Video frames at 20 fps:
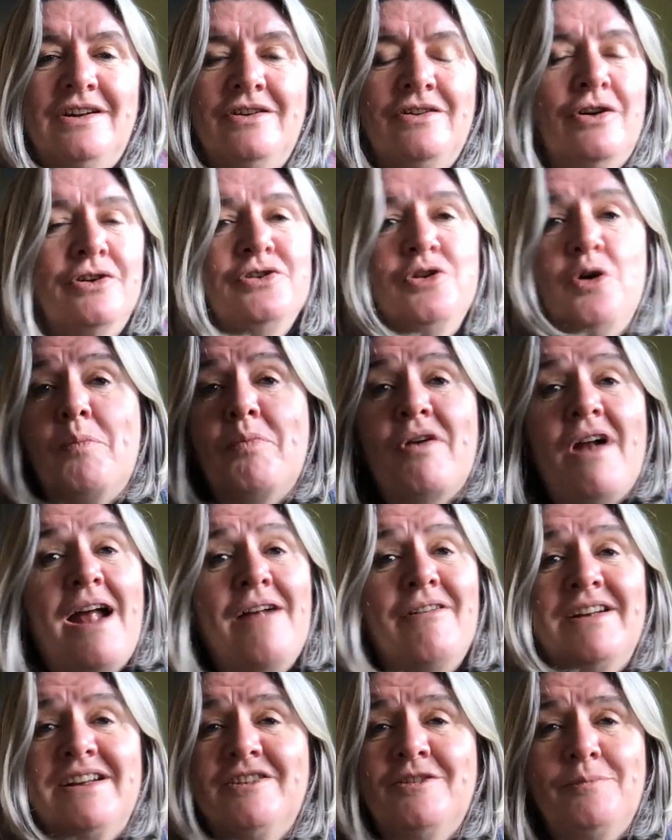on your
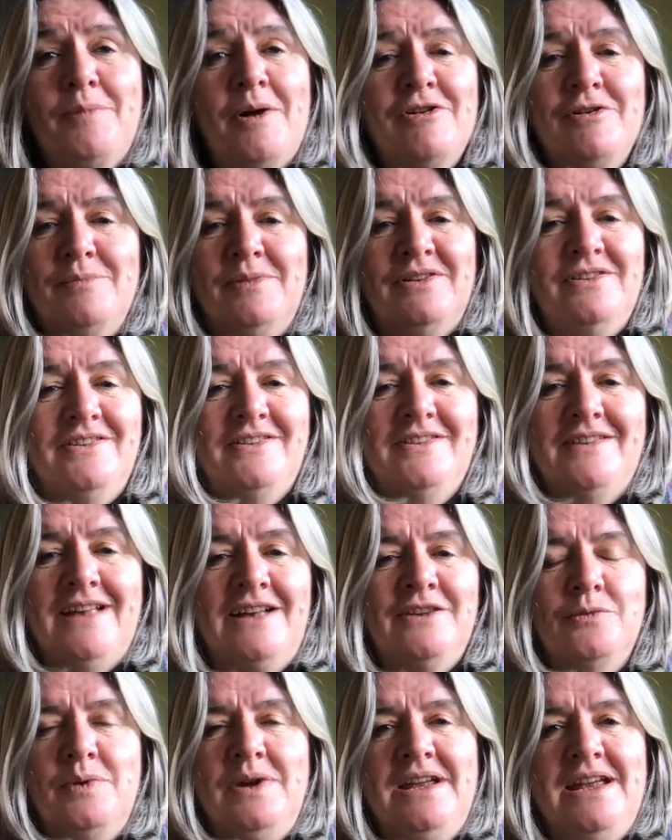prayer experiments
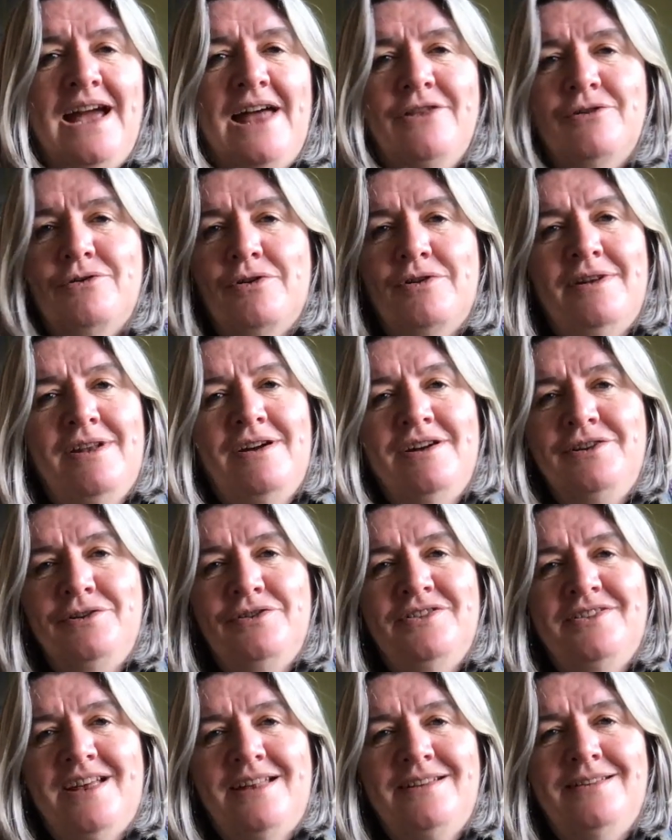as we gather online
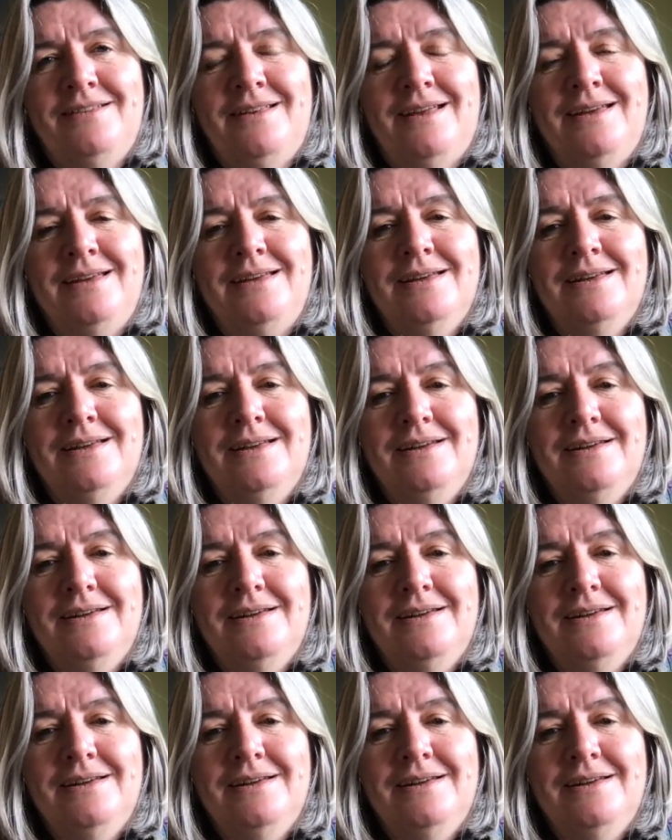on Saturday.